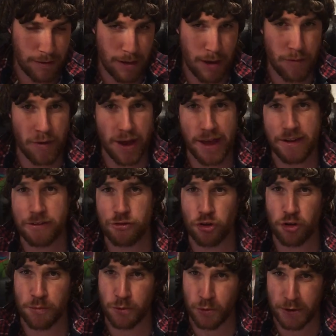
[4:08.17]
if I had to
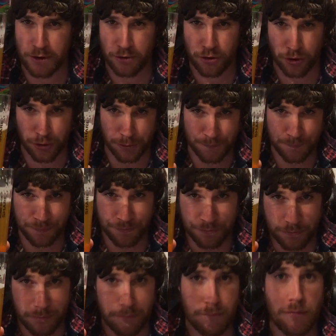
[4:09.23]
choose between the two
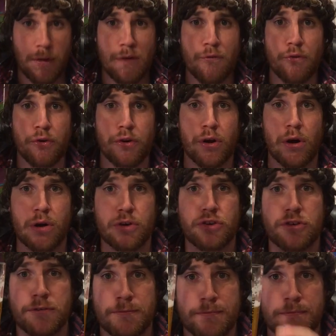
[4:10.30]
for a
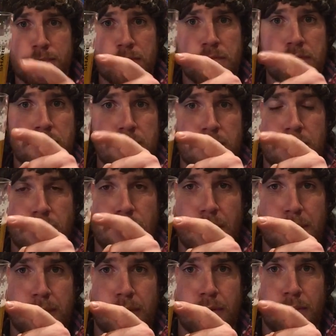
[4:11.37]
Kolsch
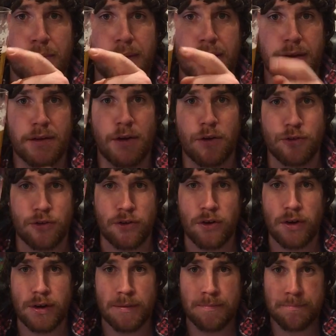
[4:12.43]

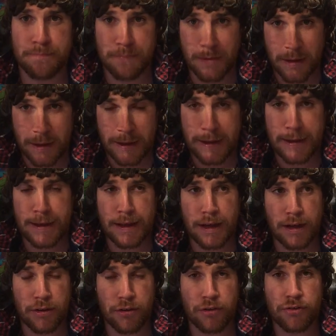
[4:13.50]
WLP029, I
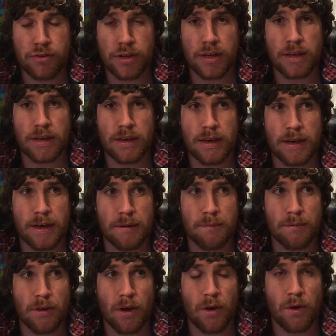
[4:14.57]
usually
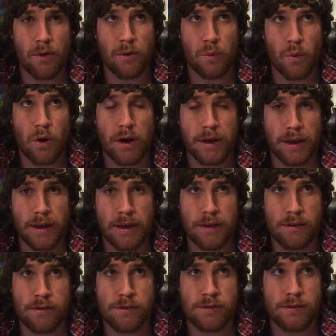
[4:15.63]
go
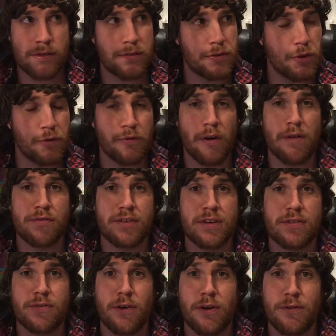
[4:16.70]
YEAST
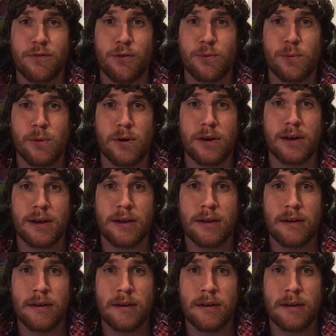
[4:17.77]
2565 for my